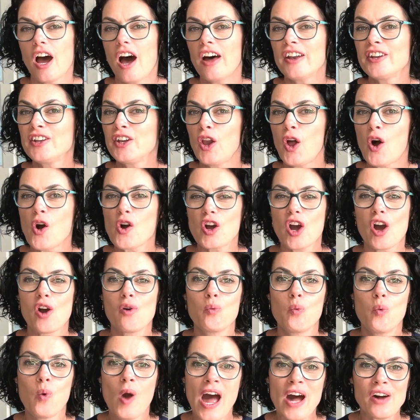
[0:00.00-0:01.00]
unlock a
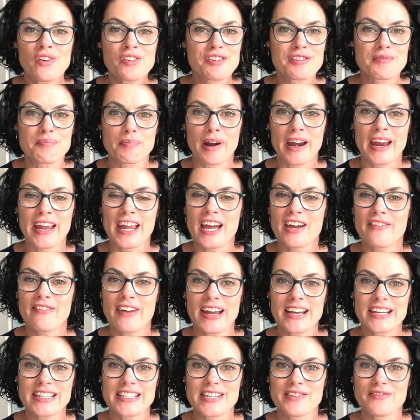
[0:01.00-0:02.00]
wellspring of
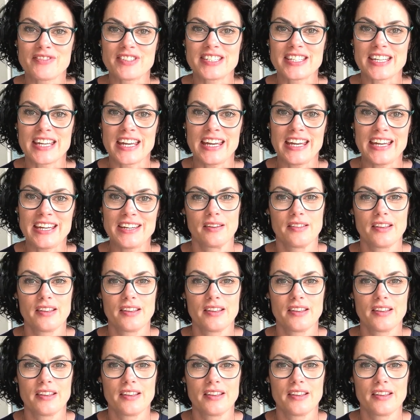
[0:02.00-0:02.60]
activity